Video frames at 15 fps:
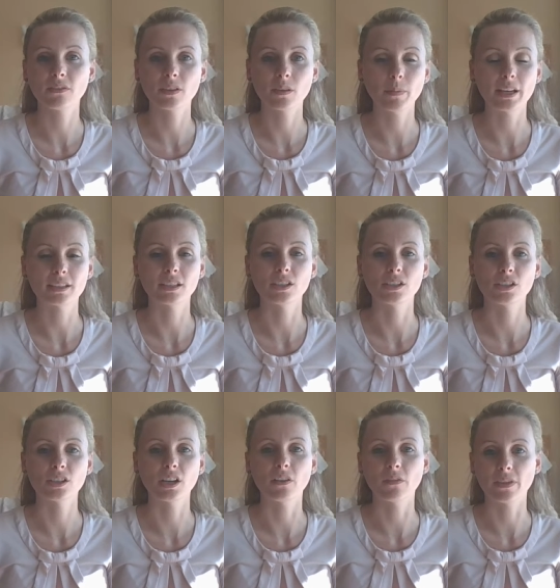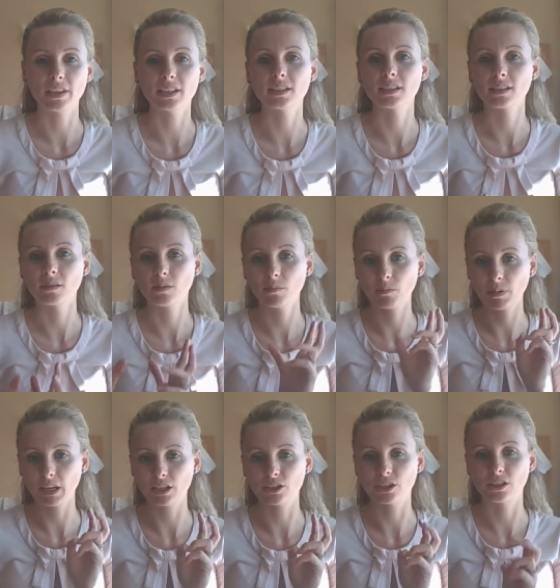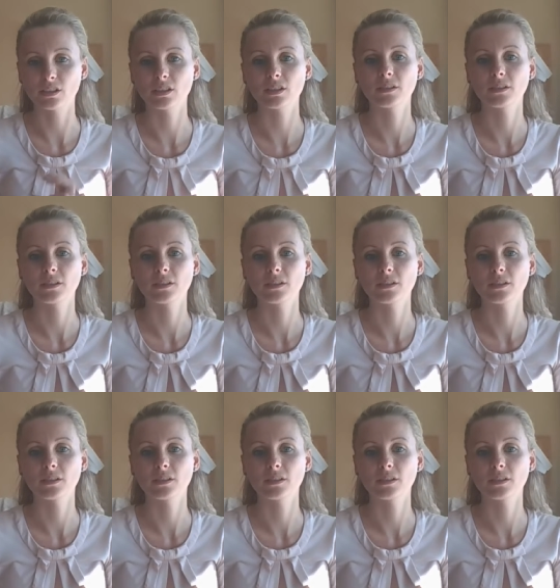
of the message of this patient.